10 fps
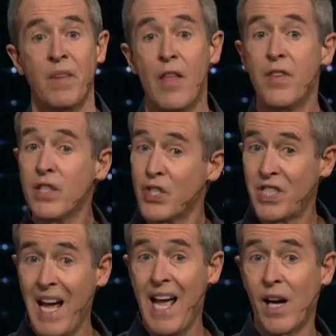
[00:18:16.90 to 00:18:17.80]
And this
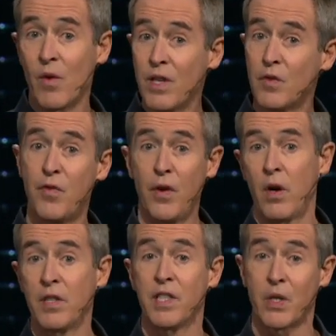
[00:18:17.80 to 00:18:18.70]
saying or this
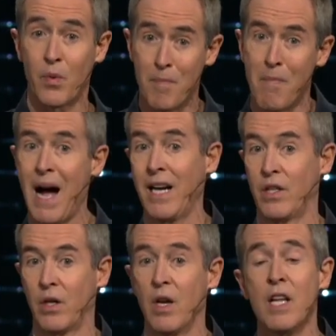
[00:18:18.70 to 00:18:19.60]
verse is a
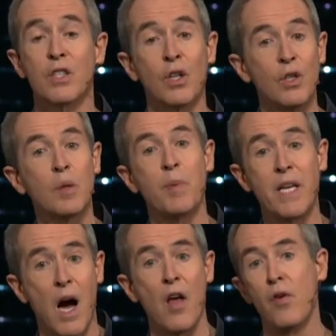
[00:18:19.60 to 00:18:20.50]
reminder to look
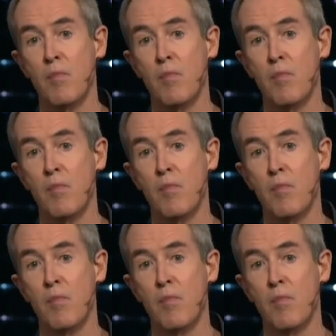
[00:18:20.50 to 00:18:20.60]
beyond the